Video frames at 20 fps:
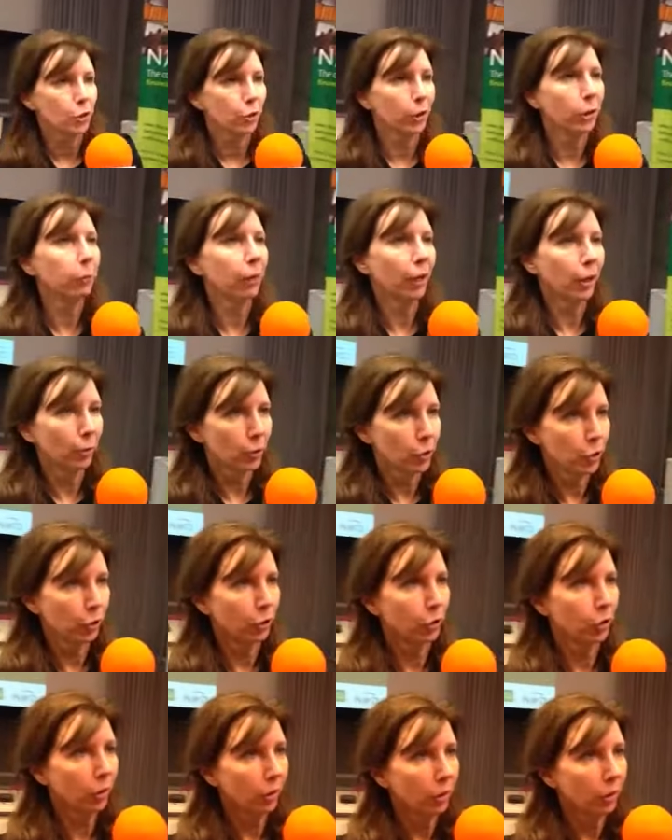on the
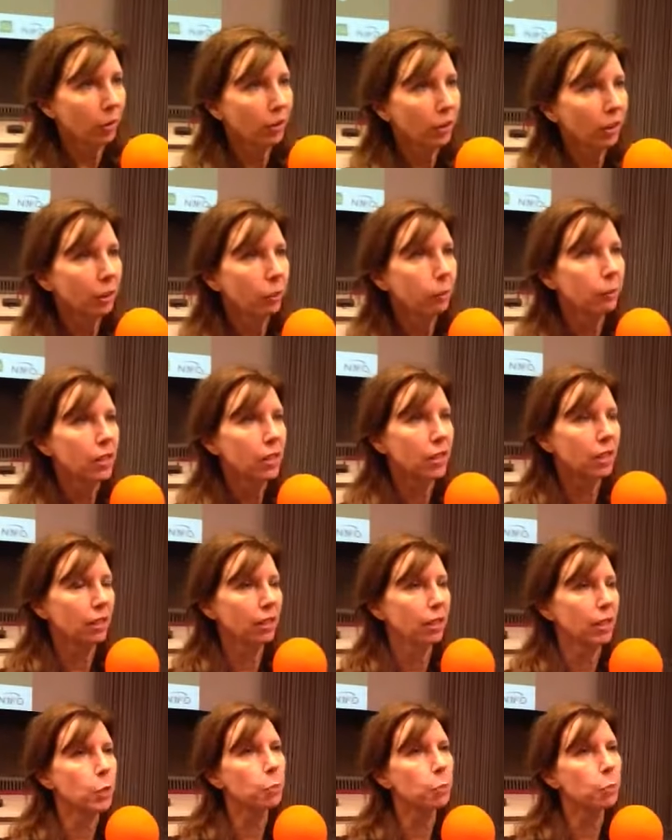biological clock, which uh,